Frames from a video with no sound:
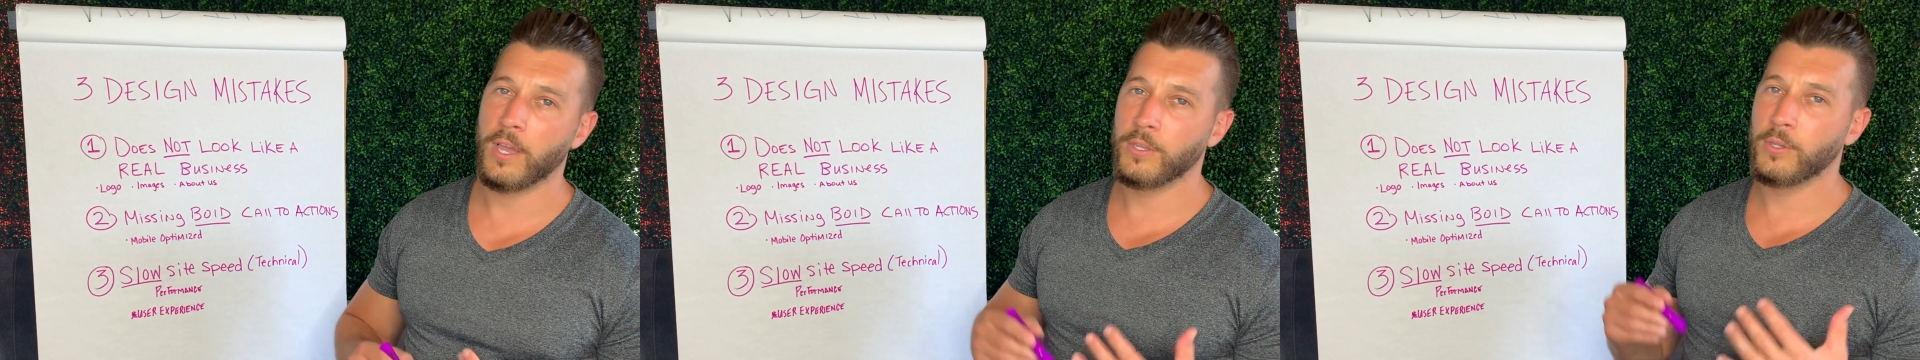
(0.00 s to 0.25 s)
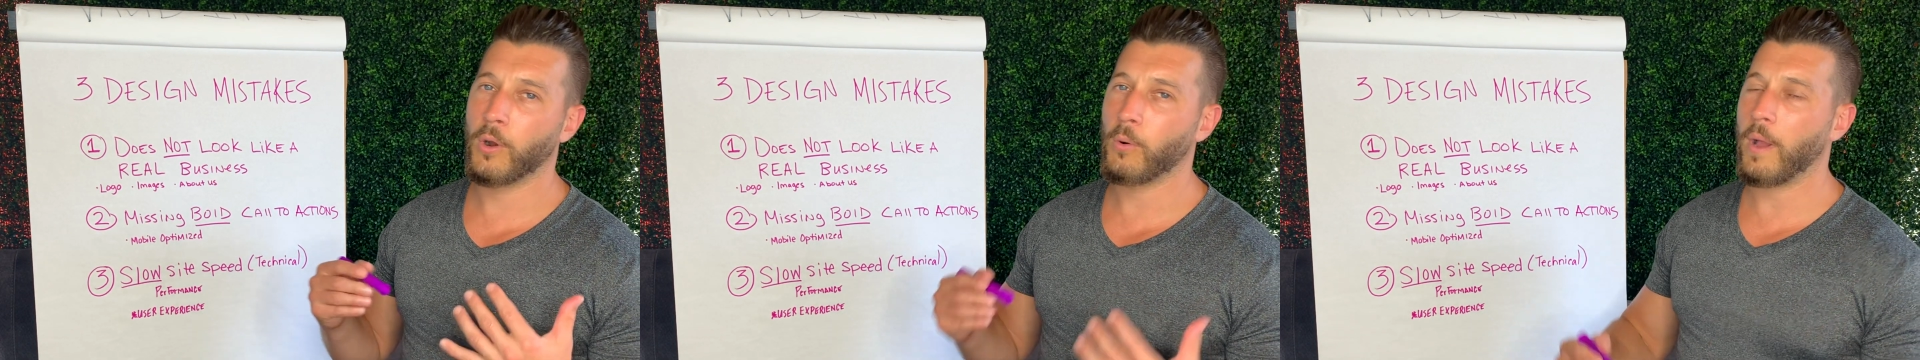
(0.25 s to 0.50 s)

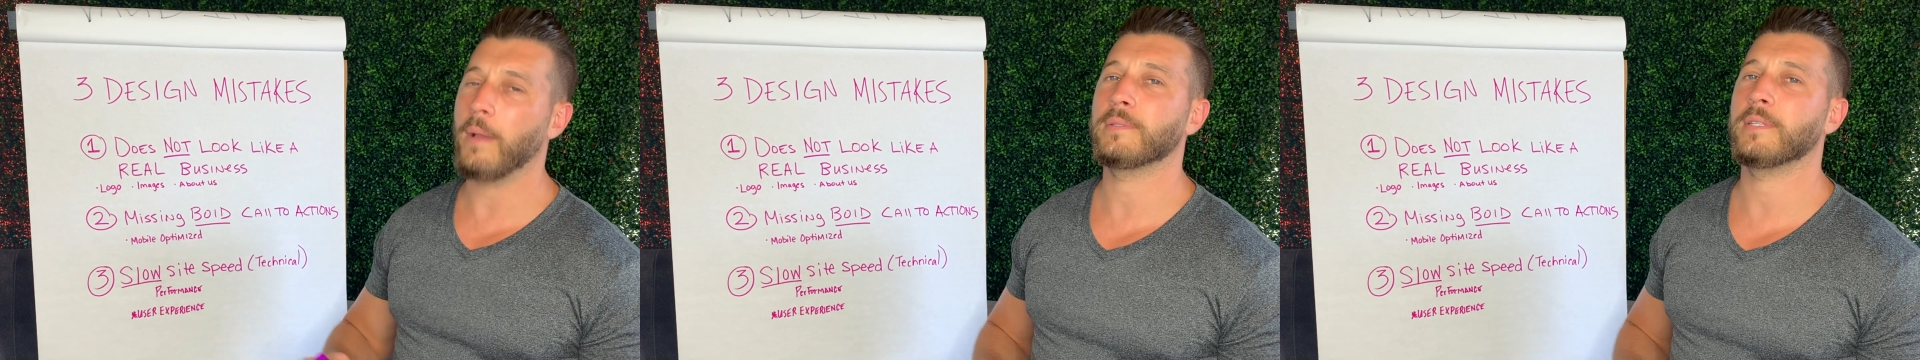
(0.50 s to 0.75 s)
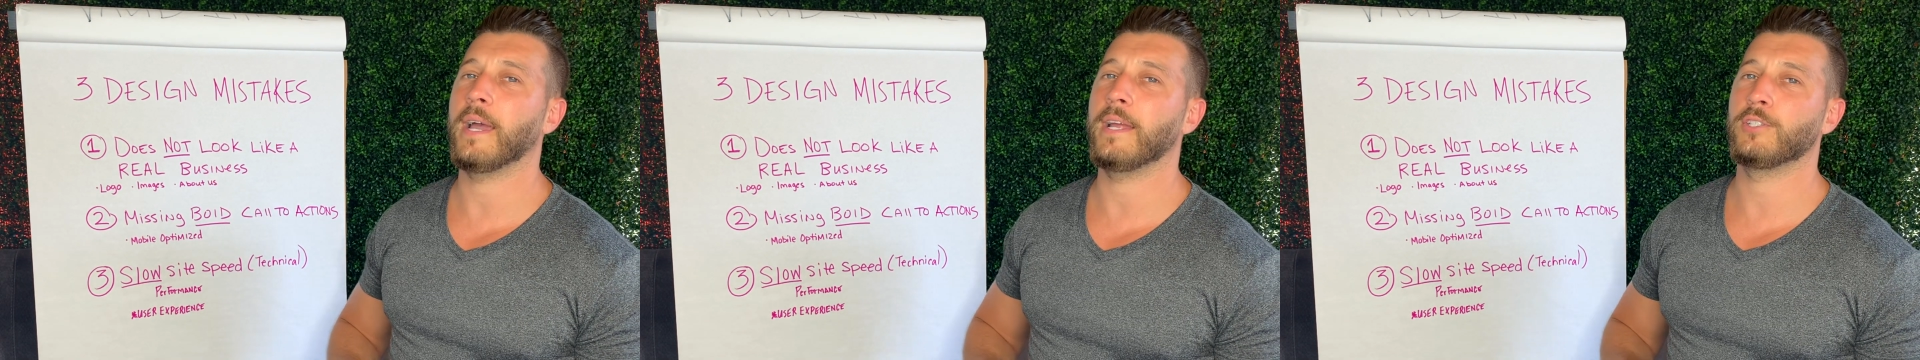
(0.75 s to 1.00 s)
Your
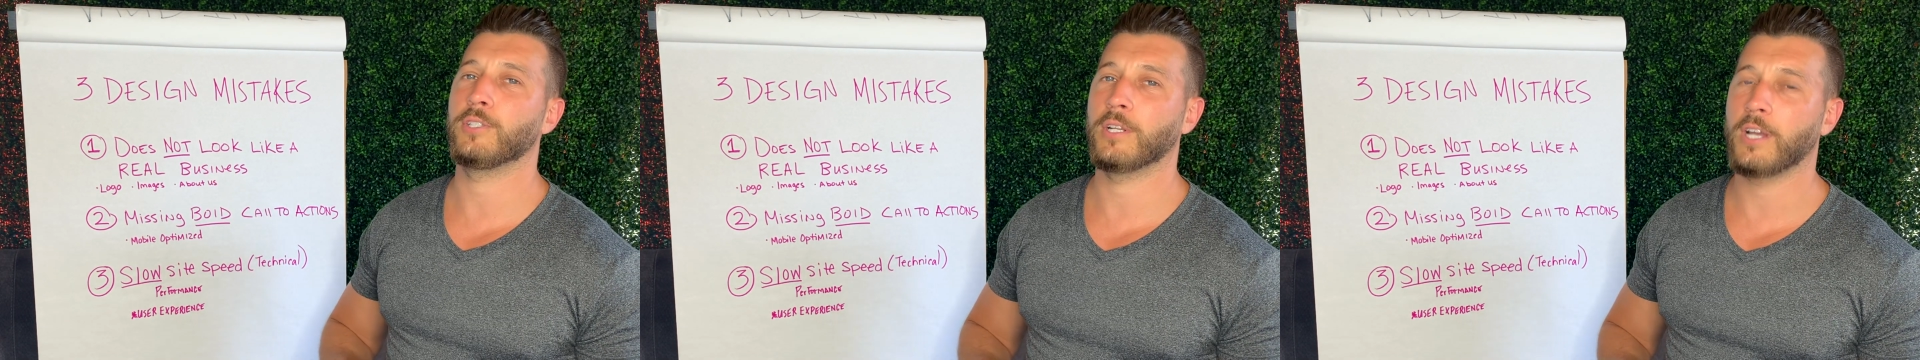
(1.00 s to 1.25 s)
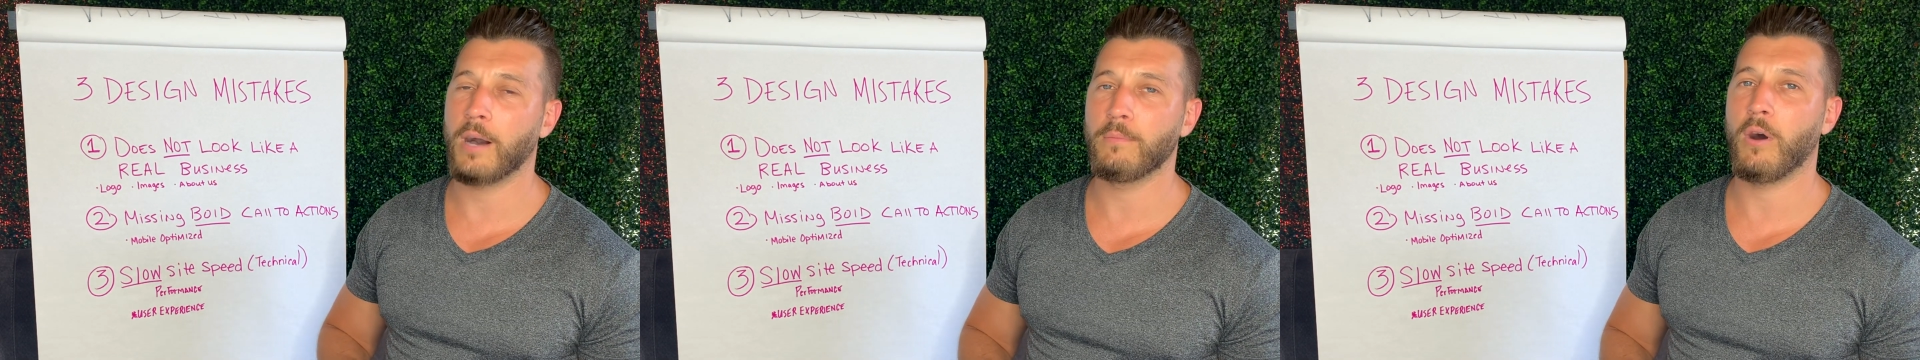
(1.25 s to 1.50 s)
website should
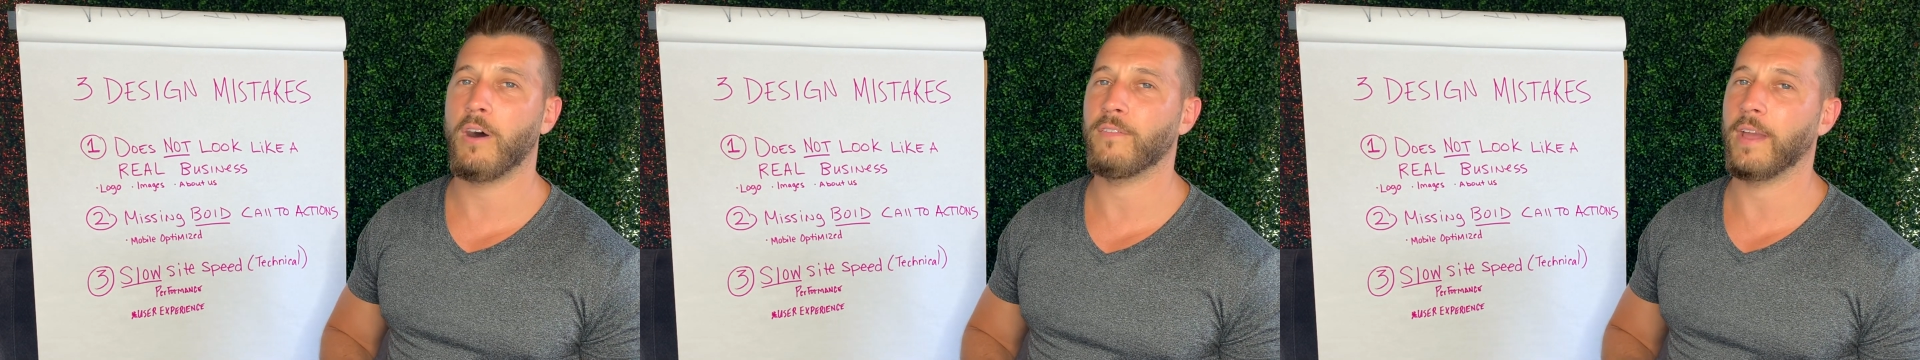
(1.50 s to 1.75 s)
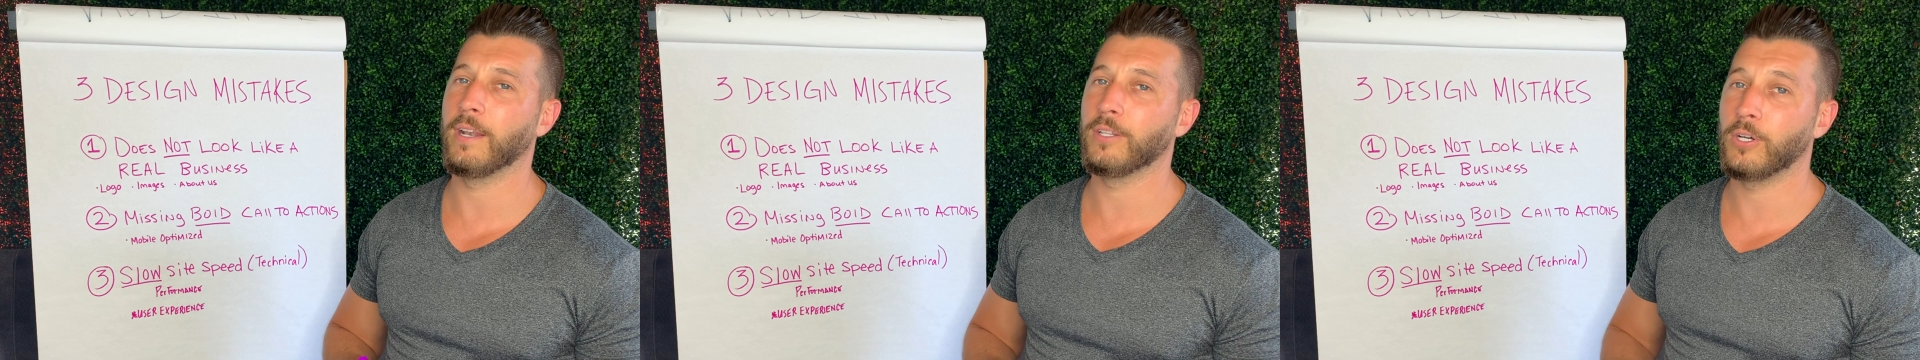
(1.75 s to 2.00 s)
come off
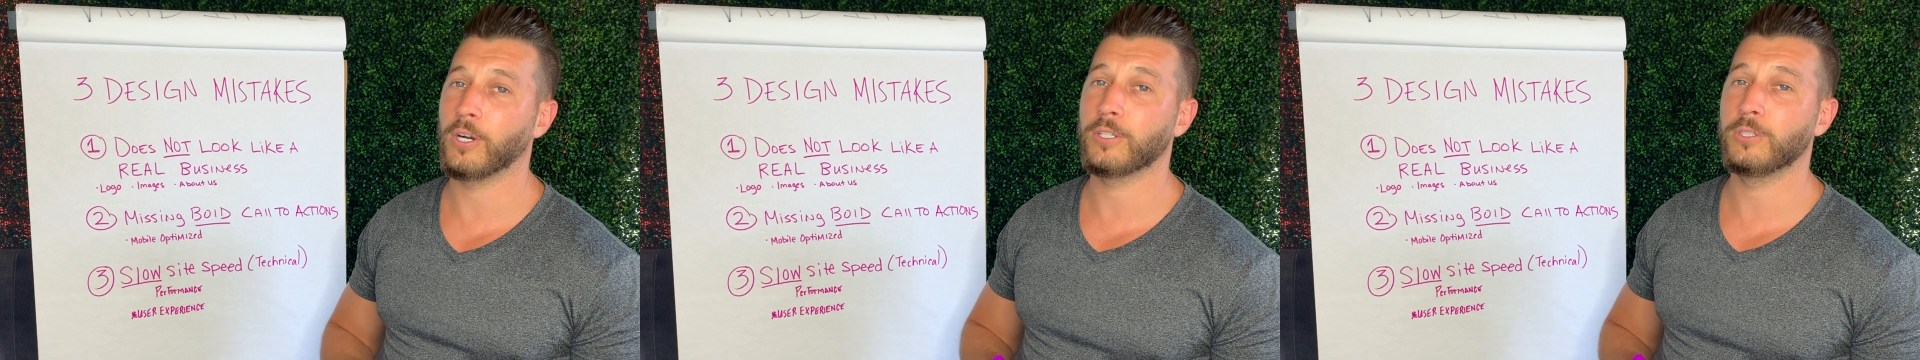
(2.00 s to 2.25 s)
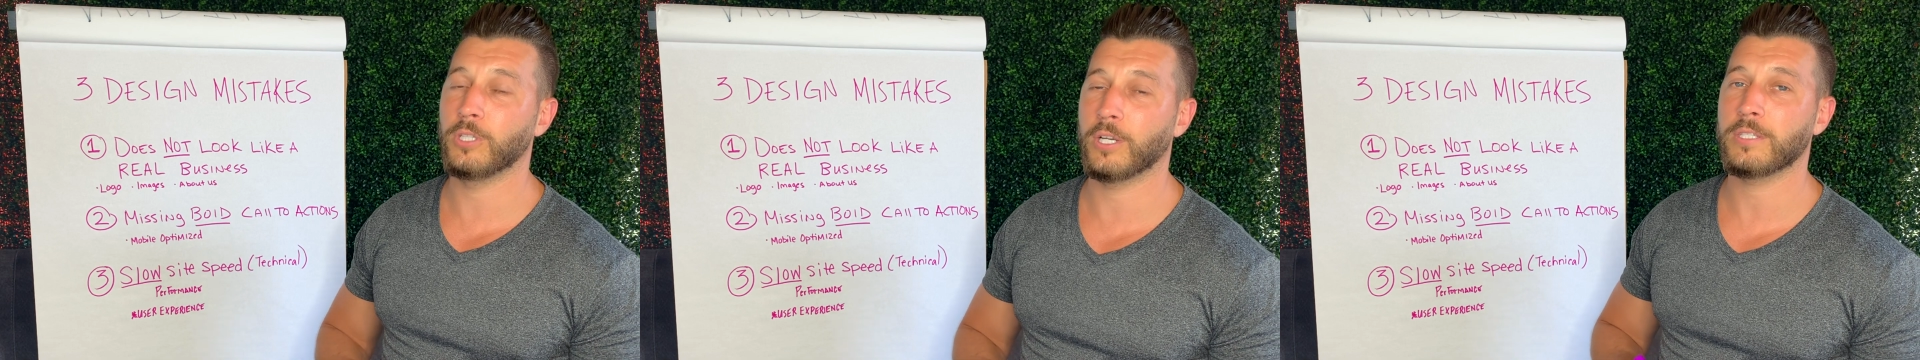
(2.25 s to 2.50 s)
and look
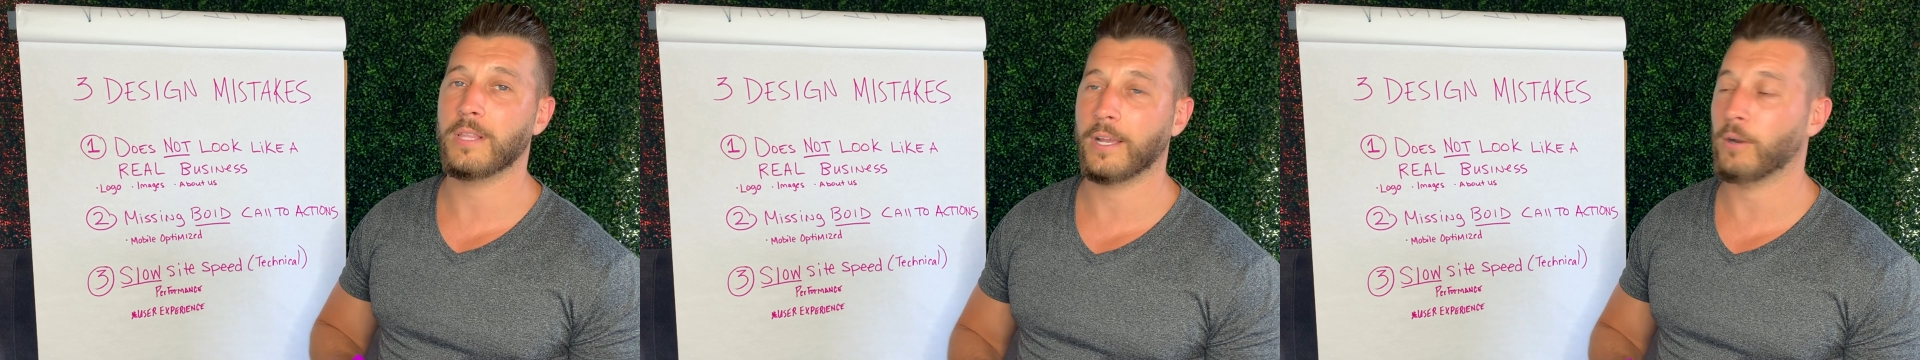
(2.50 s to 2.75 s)
just like a